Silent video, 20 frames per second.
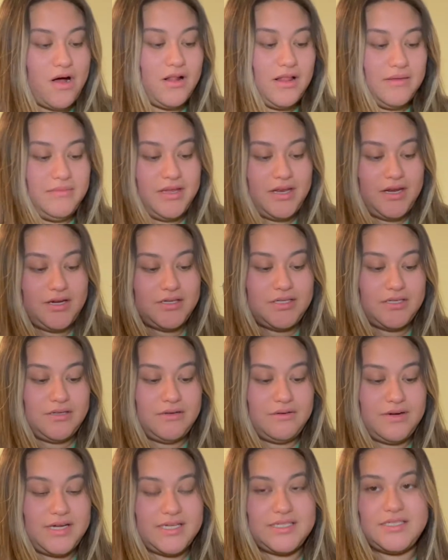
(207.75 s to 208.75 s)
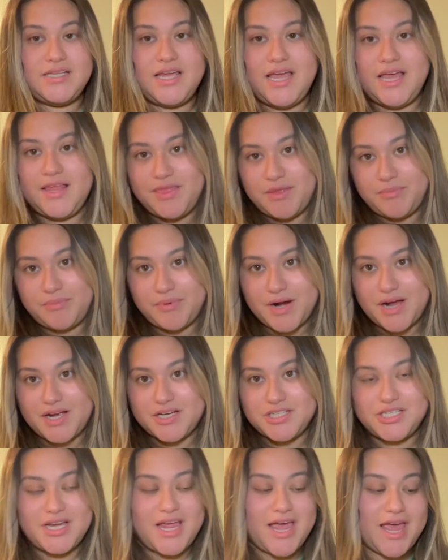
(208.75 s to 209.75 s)
I'm gonna do is take the
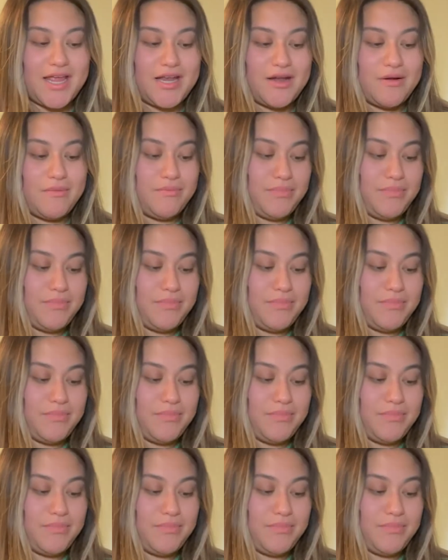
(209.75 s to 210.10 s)
brush and